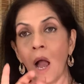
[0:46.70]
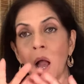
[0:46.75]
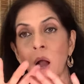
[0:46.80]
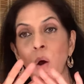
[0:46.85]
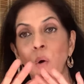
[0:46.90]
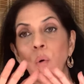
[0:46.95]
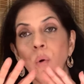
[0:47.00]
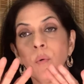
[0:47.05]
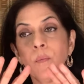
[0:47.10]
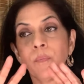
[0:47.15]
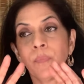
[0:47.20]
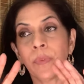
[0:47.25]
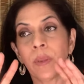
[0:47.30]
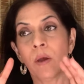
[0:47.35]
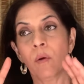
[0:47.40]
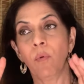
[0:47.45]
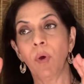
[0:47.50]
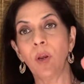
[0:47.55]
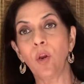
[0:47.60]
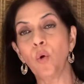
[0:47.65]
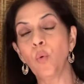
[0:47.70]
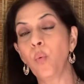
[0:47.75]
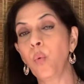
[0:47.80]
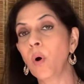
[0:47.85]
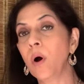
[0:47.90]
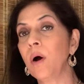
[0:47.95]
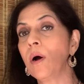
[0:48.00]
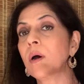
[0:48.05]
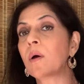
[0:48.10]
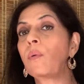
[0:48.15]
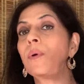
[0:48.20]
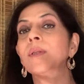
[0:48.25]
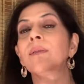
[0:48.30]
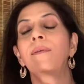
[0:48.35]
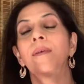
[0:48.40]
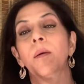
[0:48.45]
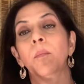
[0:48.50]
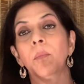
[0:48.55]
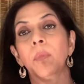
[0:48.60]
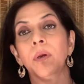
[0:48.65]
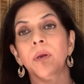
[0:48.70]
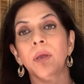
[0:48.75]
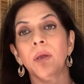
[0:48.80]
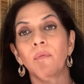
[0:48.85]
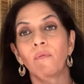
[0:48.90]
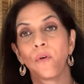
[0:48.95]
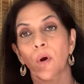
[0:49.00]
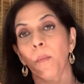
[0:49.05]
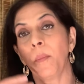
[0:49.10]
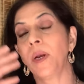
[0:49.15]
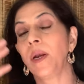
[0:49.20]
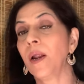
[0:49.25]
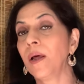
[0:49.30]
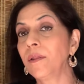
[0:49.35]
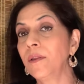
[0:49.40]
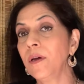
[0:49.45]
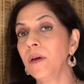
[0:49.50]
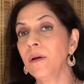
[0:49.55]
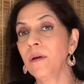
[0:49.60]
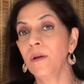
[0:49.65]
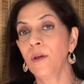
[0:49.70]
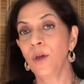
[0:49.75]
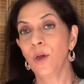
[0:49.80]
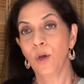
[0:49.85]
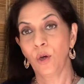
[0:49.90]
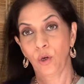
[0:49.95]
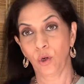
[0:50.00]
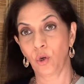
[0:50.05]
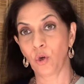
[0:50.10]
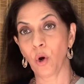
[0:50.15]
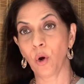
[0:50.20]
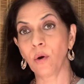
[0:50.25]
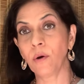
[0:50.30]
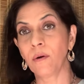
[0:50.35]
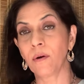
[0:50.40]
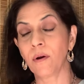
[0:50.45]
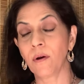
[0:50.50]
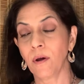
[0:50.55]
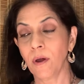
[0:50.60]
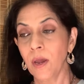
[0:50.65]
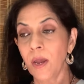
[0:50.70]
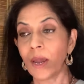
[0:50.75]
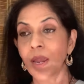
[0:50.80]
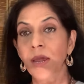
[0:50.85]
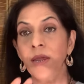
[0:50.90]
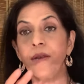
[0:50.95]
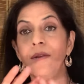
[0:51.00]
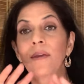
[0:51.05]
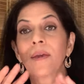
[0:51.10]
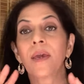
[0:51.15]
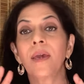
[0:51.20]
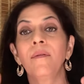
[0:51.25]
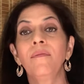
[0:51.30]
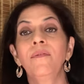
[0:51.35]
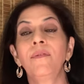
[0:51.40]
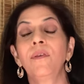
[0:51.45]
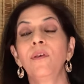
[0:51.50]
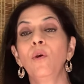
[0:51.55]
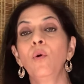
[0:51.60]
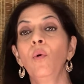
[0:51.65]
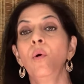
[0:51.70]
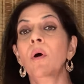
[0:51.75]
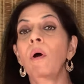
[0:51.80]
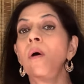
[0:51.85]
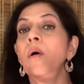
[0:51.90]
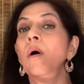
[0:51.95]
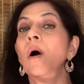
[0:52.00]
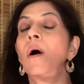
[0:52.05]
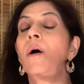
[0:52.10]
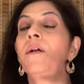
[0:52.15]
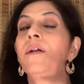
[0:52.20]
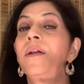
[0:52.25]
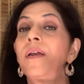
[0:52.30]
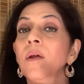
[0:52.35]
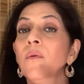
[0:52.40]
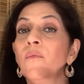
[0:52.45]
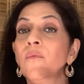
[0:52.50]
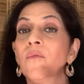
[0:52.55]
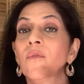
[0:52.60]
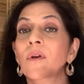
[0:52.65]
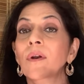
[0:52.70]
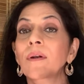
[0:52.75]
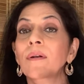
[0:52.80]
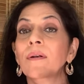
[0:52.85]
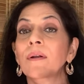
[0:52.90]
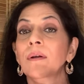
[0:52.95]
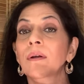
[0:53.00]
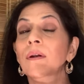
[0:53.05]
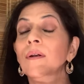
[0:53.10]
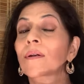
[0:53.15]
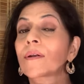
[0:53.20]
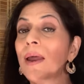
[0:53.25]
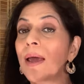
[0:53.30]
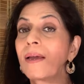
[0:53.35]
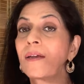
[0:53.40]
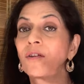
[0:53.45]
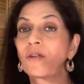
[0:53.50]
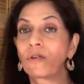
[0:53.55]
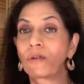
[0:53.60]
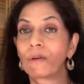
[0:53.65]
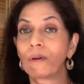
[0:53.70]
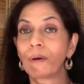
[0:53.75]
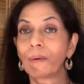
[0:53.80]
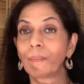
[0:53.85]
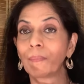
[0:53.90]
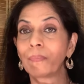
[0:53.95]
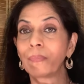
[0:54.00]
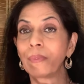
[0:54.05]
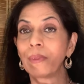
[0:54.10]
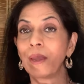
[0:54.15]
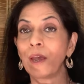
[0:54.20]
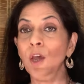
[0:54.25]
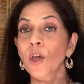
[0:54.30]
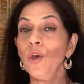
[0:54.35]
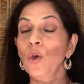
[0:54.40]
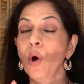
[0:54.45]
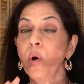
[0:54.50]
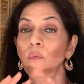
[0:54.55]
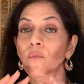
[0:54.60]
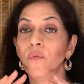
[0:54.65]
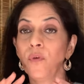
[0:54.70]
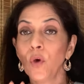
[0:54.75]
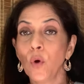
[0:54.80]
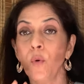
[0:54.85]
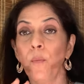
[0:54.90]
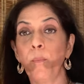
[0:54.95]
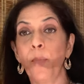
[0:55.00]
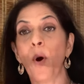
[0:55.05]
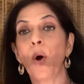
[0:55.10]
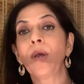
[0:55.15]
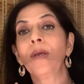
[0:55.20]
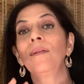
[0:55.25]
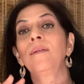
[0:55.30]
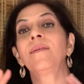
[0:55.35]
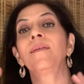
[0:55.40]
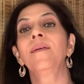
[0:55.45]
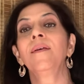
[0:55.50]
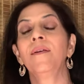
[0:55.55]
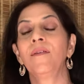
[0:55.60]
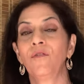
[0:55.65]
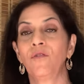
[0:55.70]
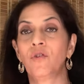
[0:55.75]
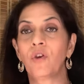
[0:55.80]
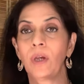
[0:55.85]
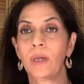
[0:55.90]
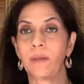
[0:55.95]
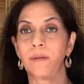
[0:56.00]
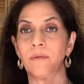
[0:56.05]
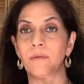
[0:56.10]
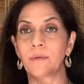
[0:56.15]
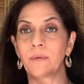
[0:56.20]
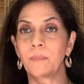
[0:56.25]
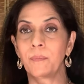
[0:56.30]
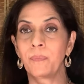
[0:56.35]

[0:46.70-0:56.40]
how when you work with somebody from another genre, it gives you a different texture. Your viewpoints change.